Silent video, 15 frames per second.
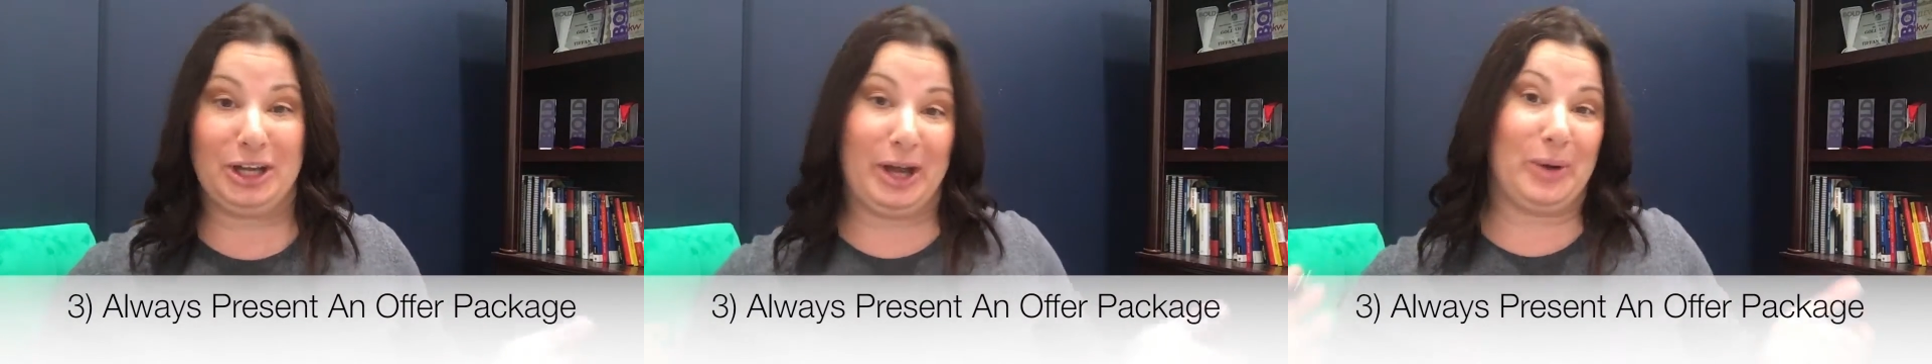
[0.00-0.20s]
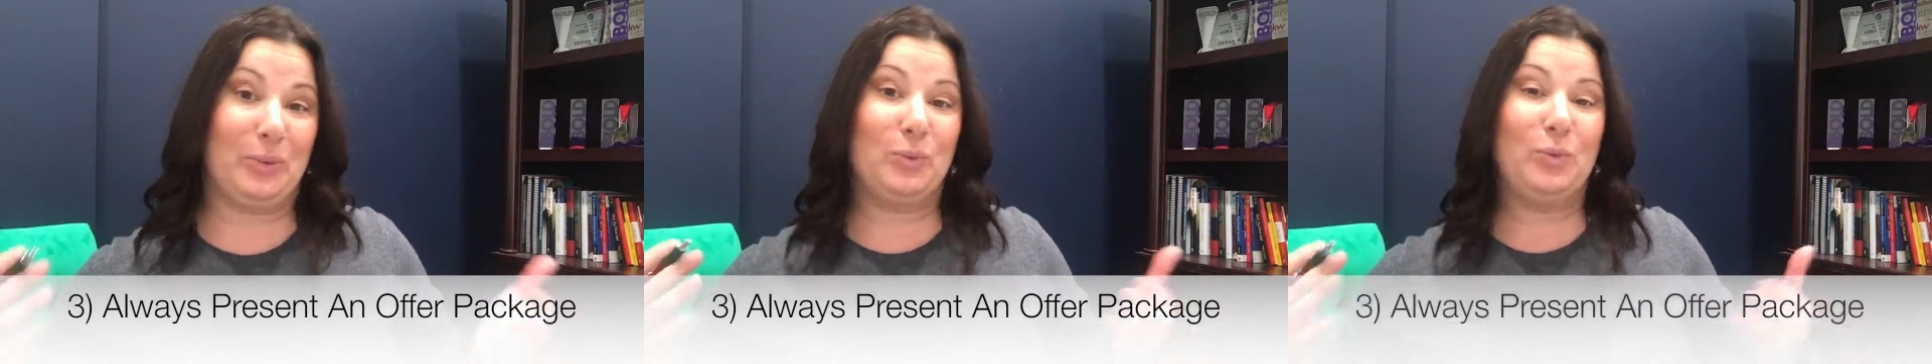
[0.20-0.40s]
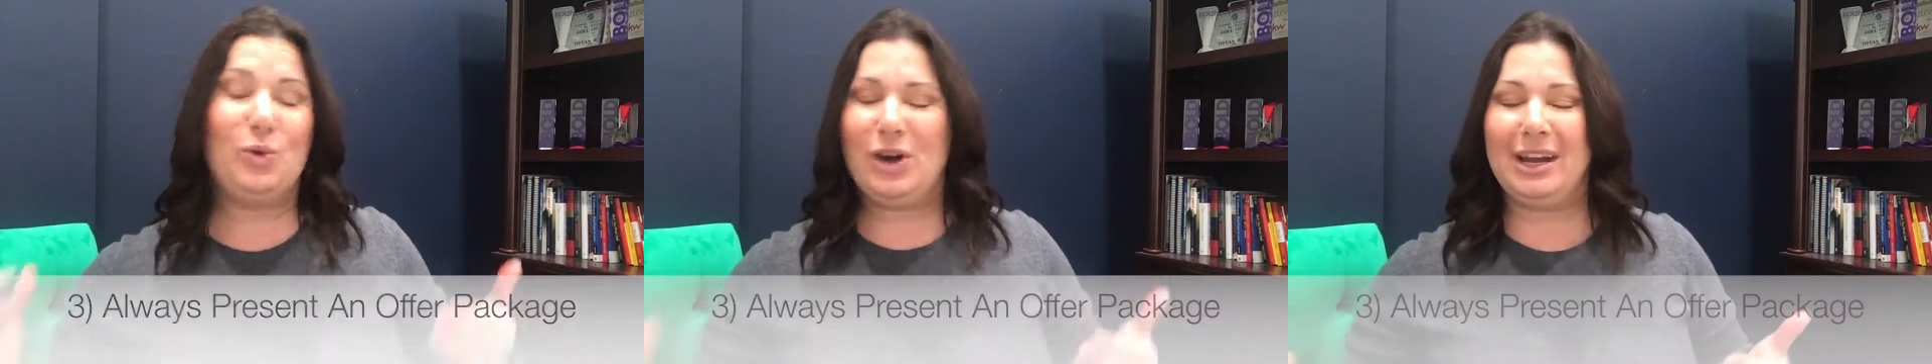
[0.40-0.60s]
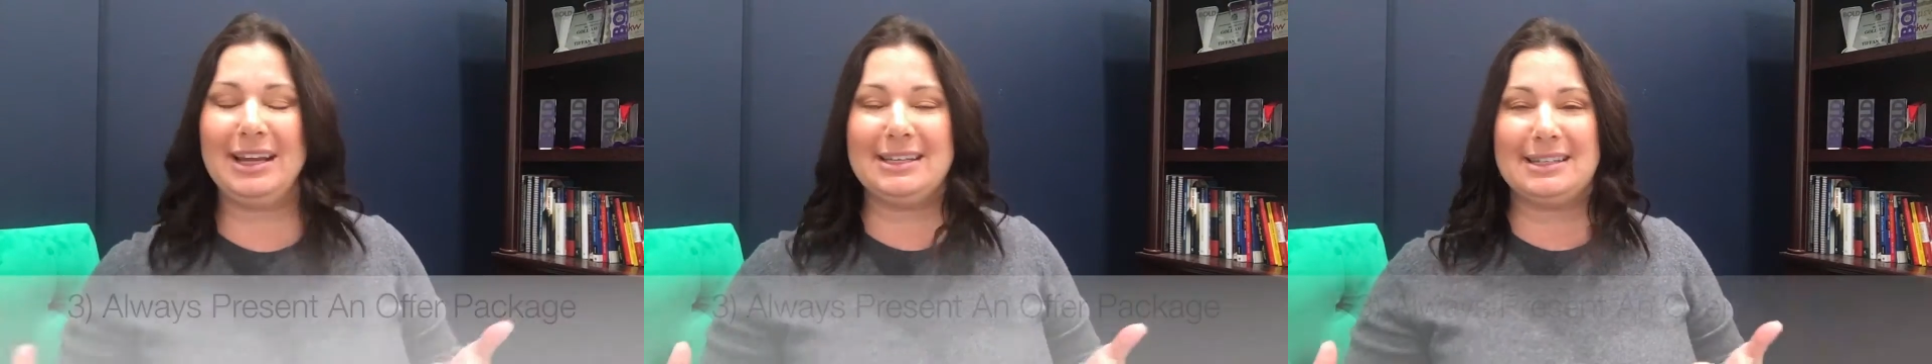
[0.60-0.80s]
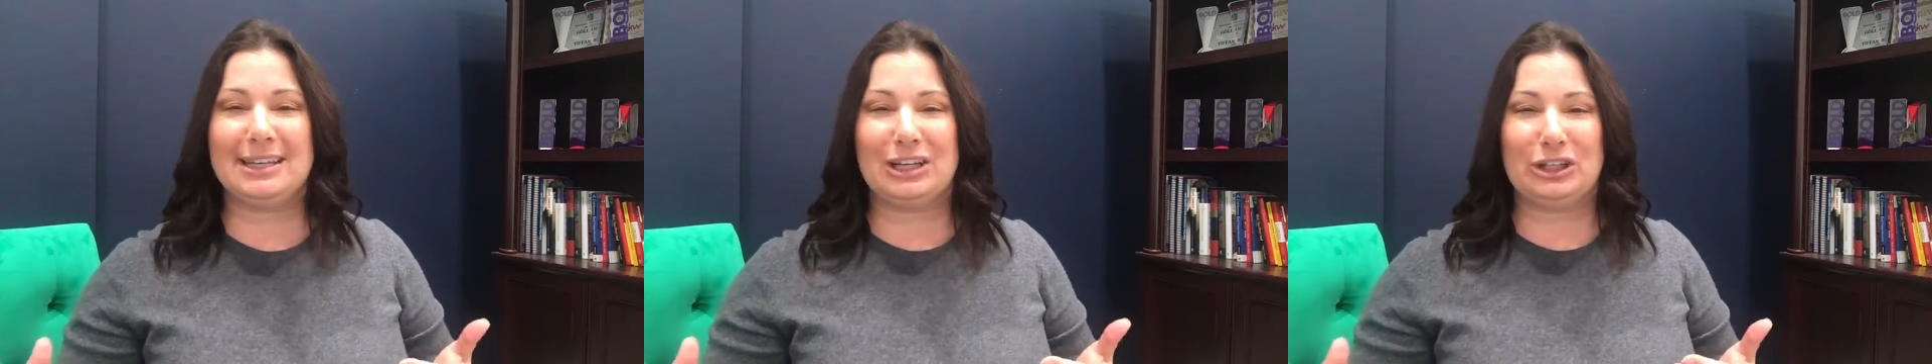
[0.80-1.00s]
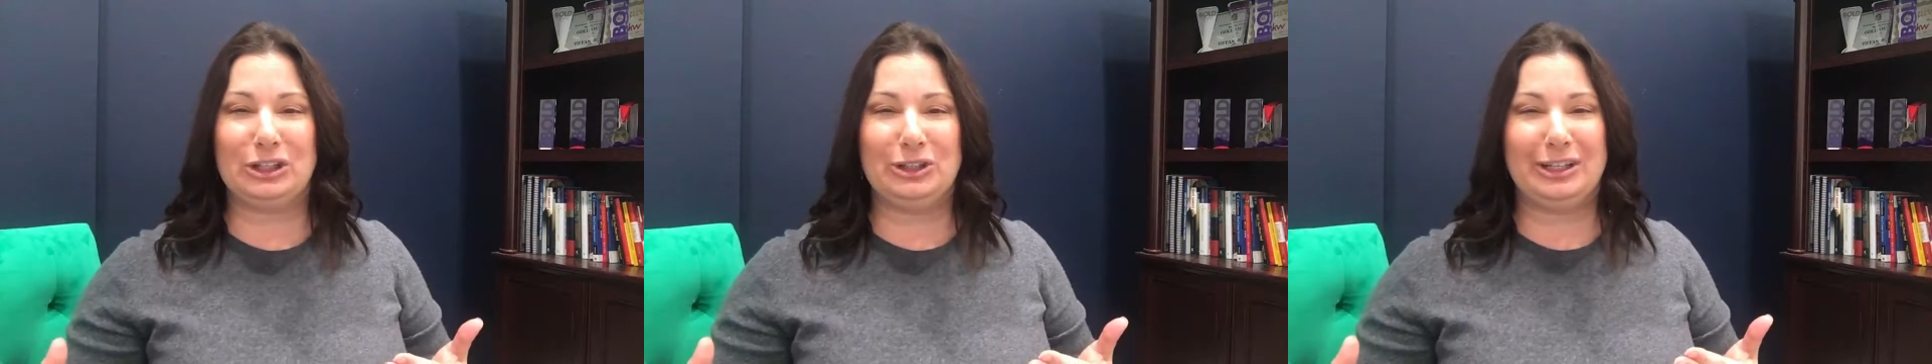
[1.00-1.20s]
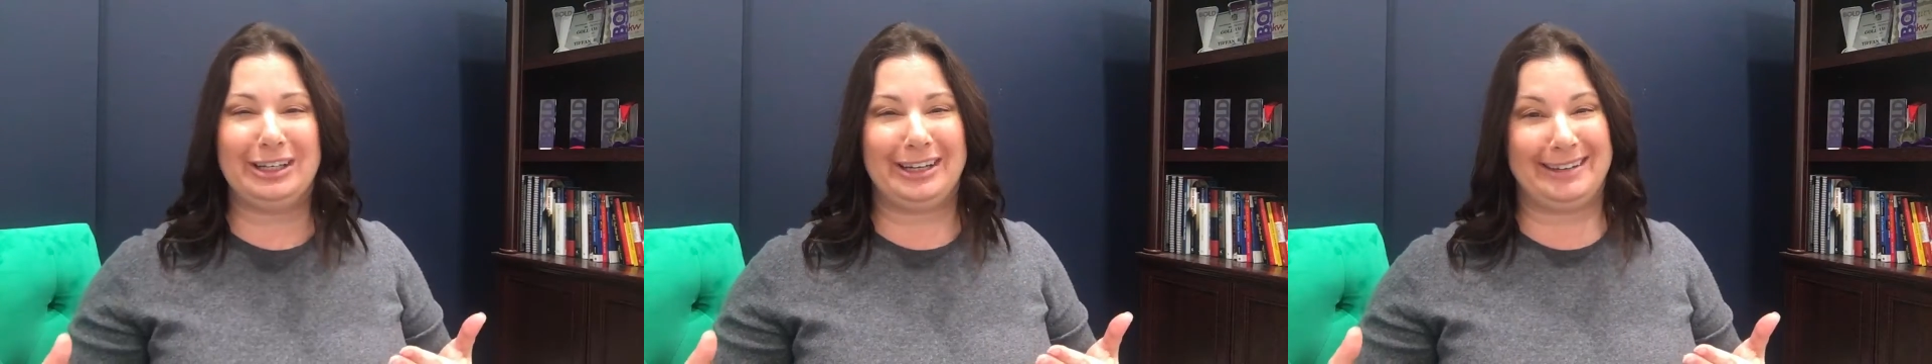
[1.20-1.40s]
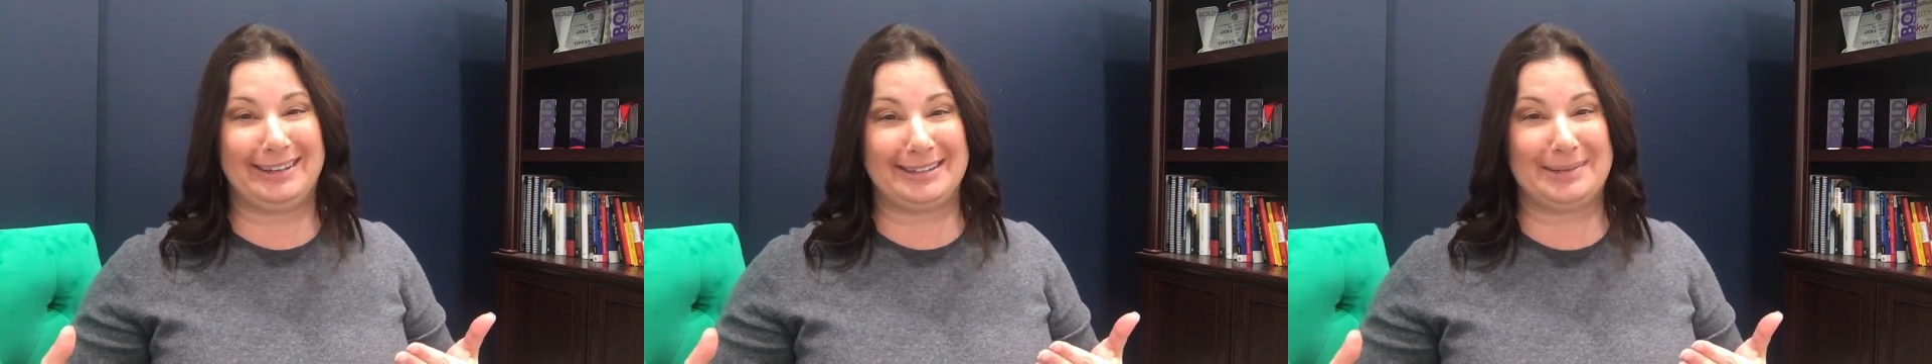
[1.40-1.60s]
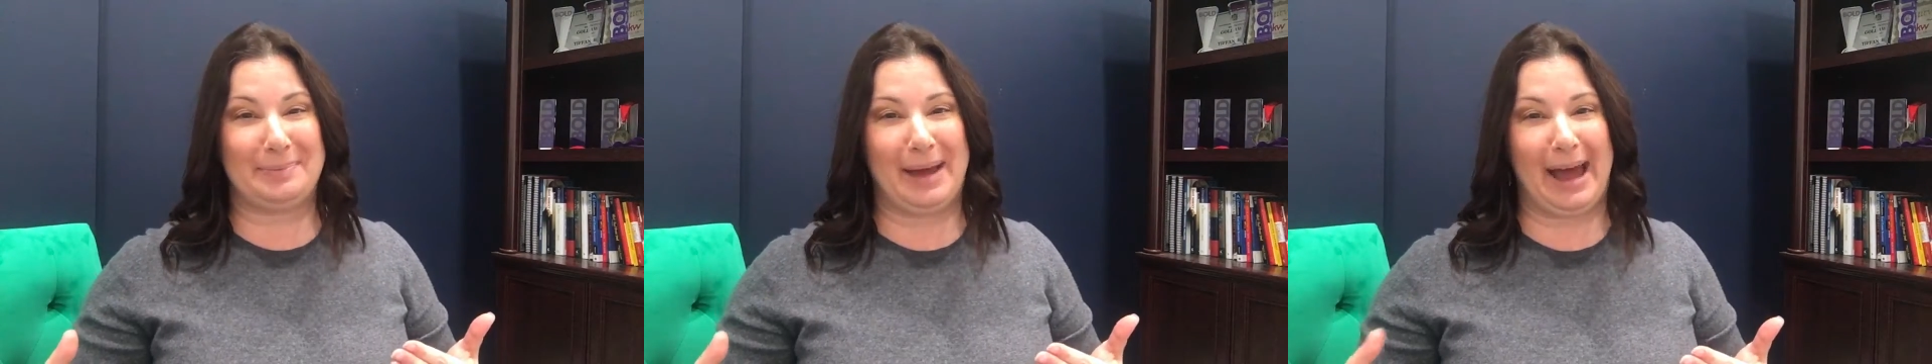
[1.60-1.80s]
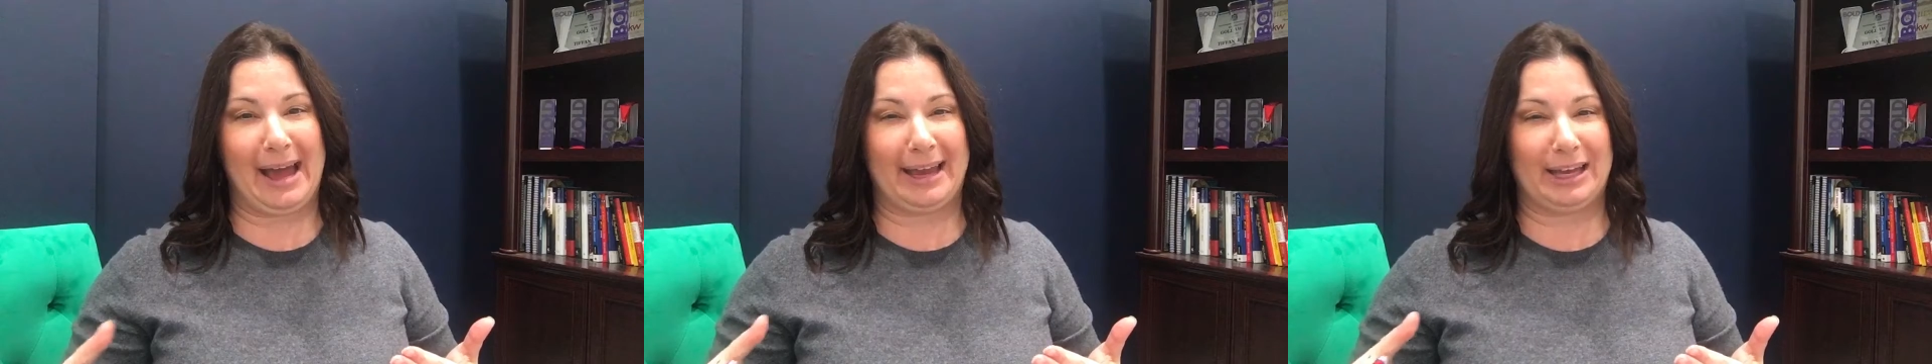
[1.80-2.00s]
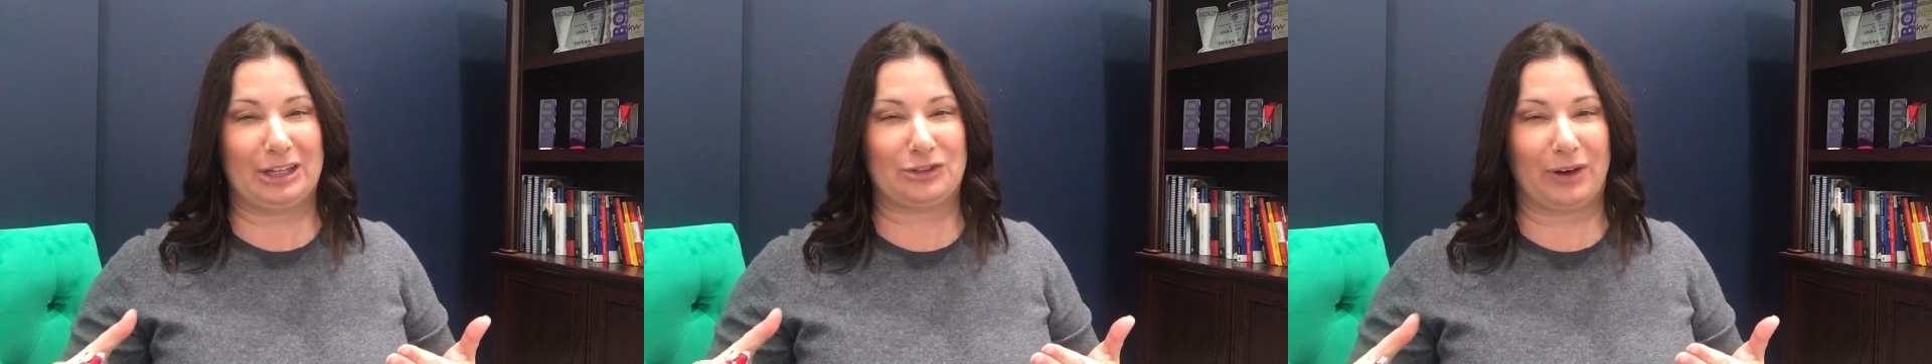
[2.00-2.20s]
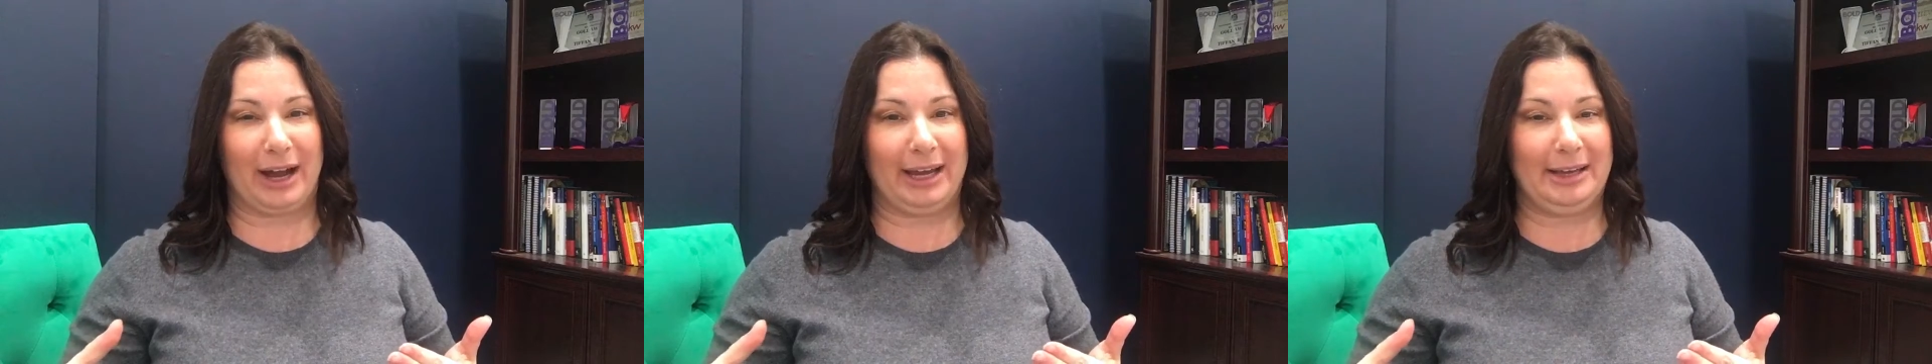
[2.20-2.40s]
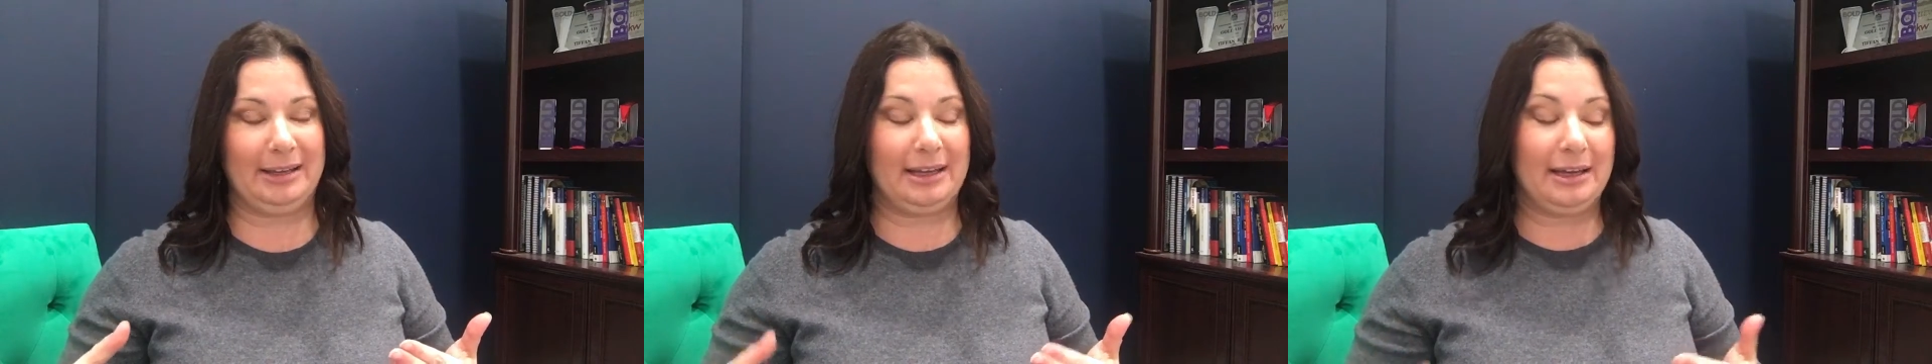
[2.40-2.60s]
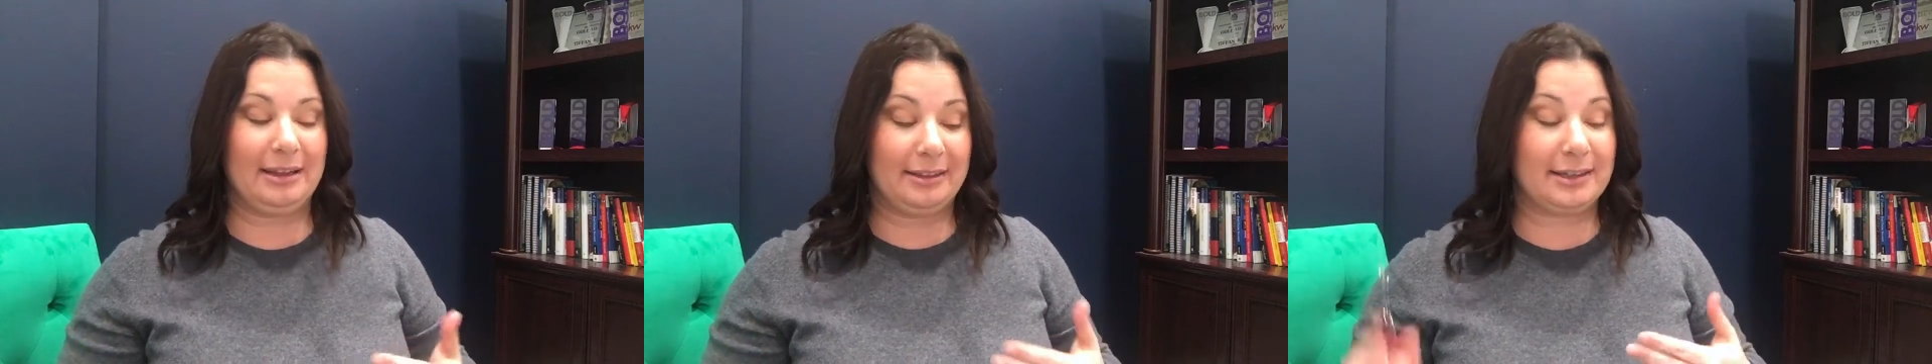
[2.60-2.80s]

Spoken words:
Now, what is included in this package, right?